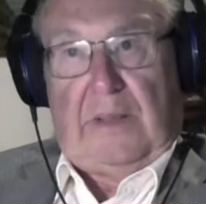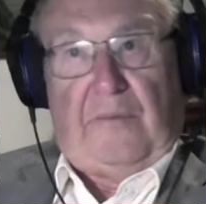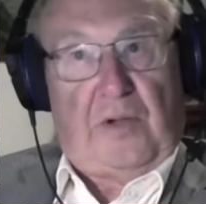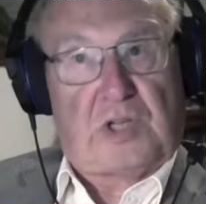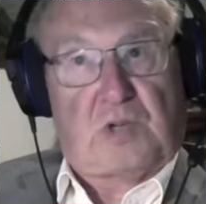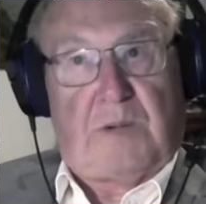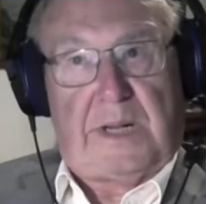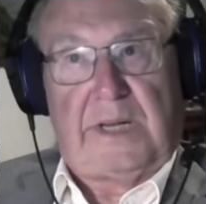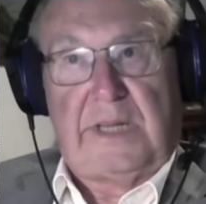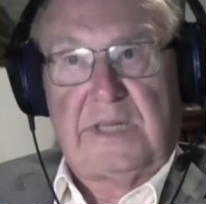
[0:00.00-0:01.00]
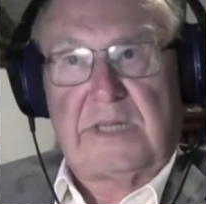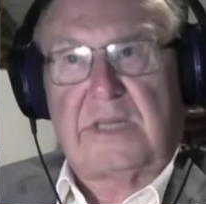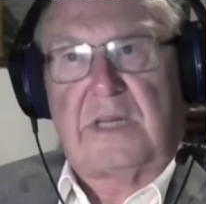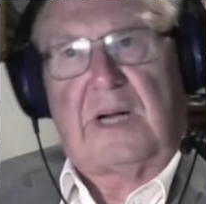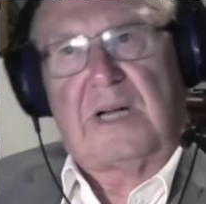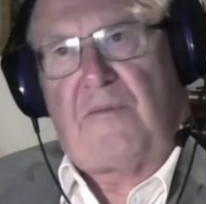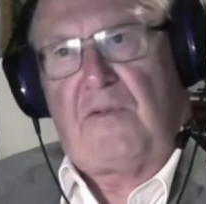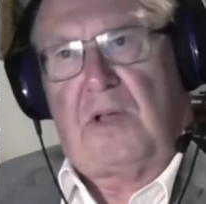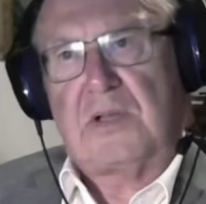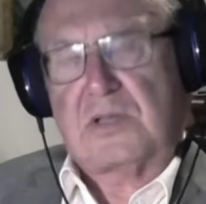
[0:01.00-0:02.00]
The first one is,
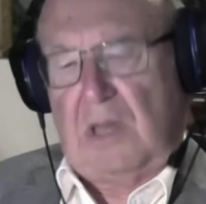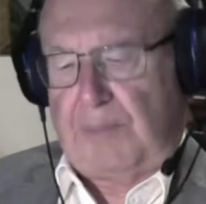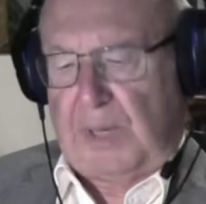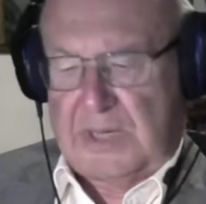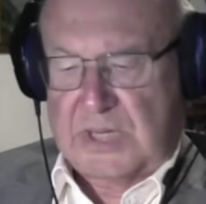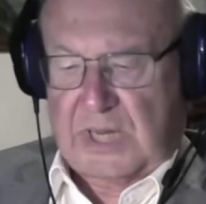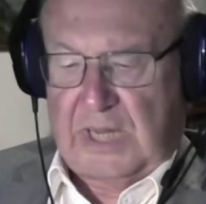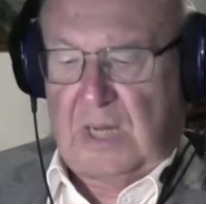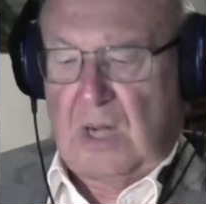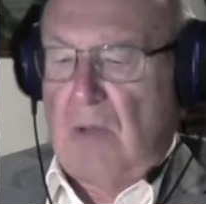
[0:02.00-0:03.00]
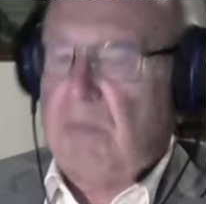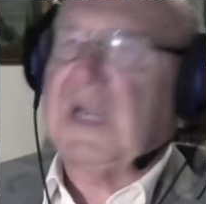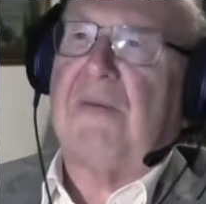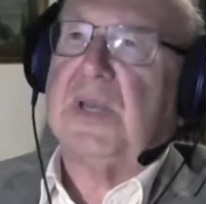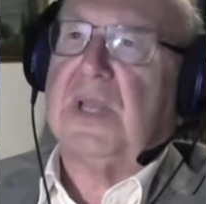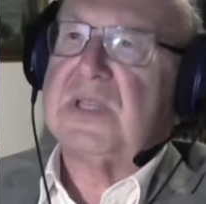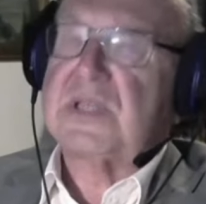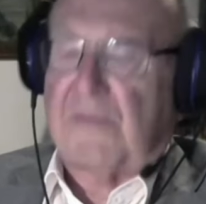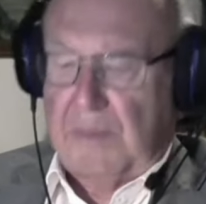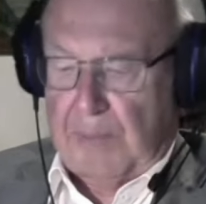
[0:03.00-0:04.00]
sloppily say, global
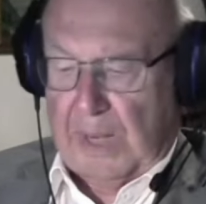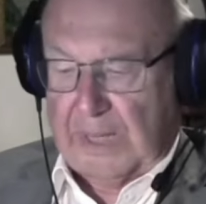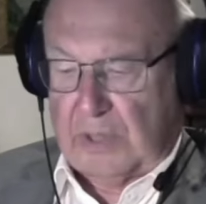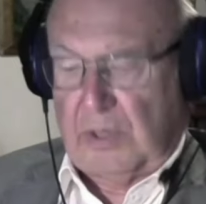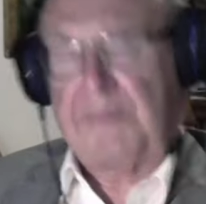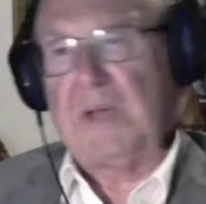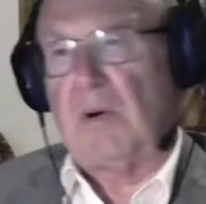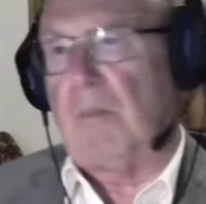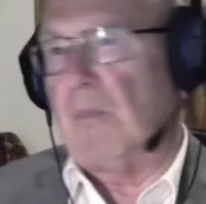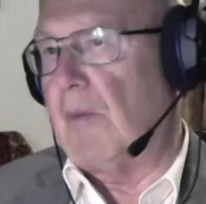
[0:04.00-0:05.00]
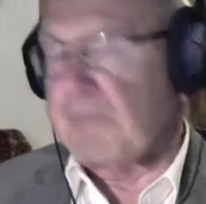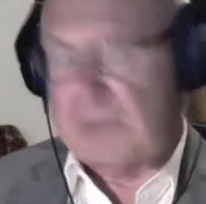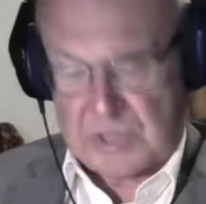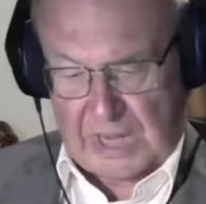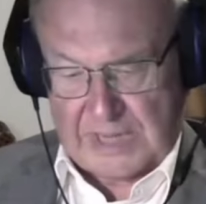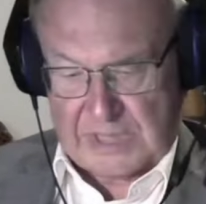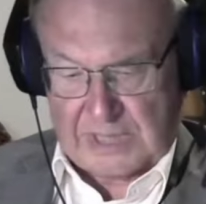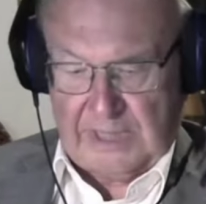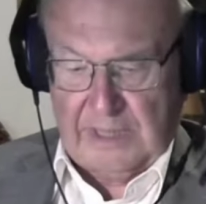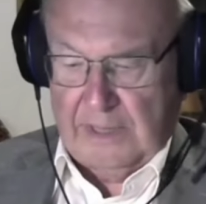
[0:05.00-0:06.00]
governance of the bioeconomy, or more
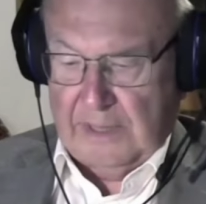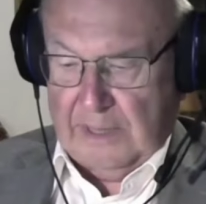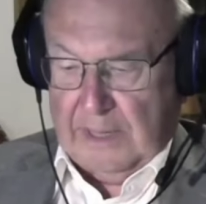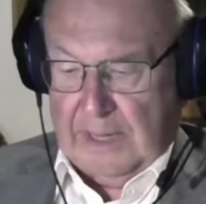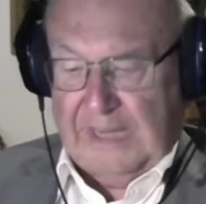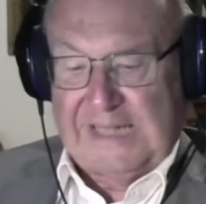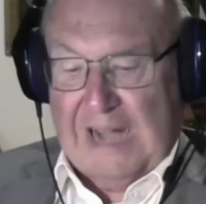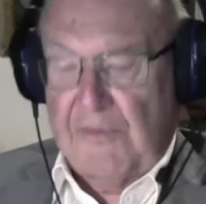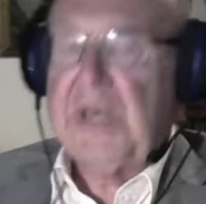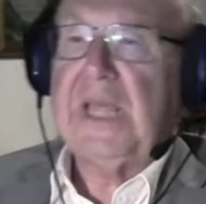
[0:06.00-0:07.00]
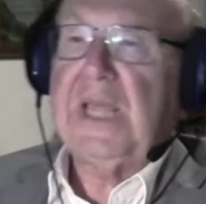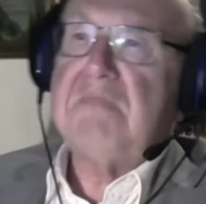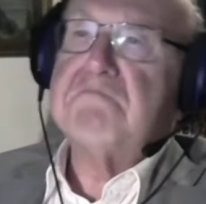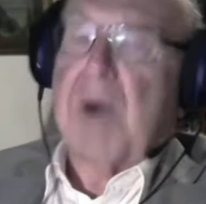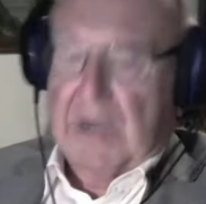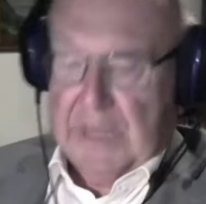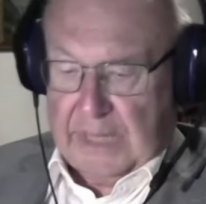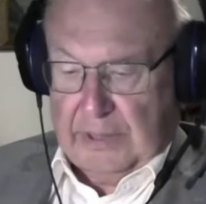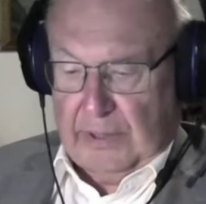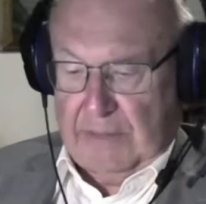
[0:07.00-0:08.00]
precisely, governing
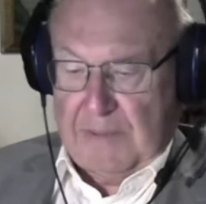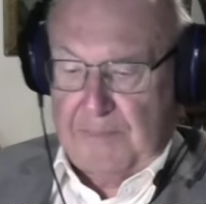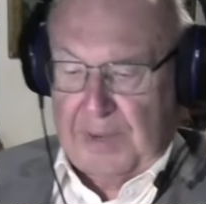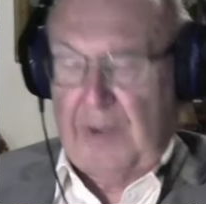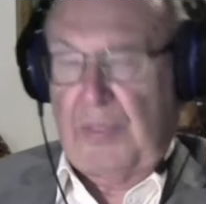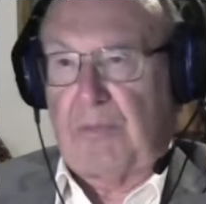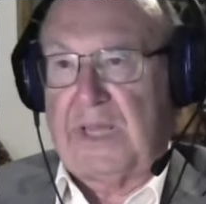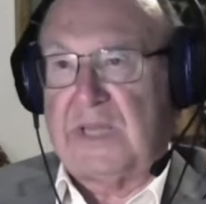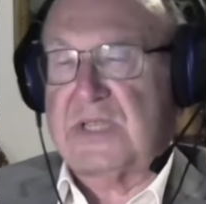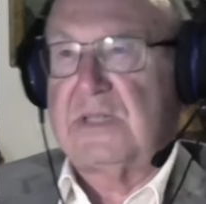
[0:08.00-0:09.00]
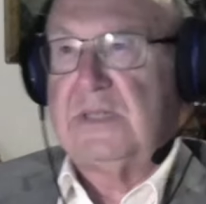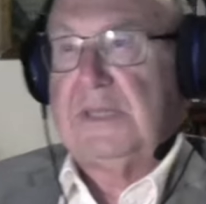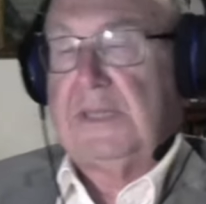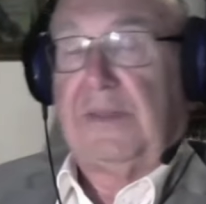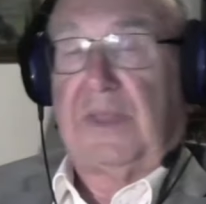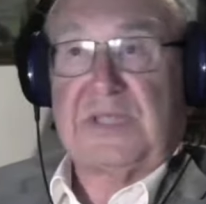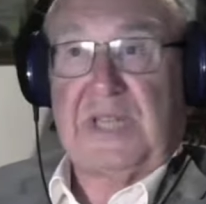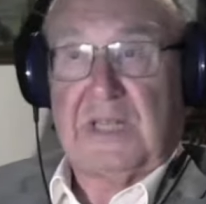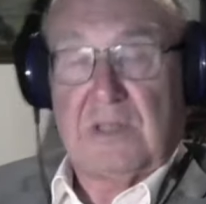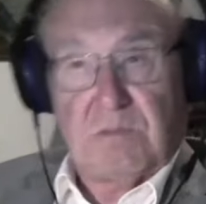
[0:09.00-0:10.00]
bioeconomy pathways. And the
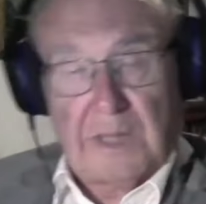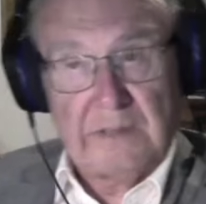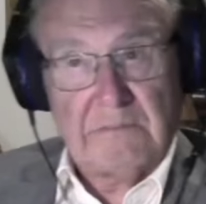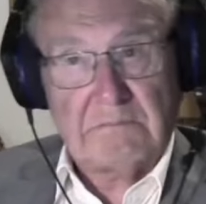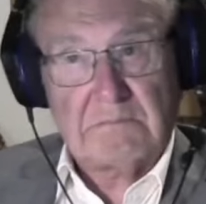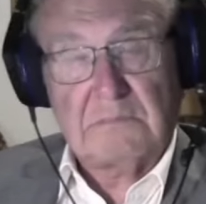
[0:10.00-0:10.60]
second one,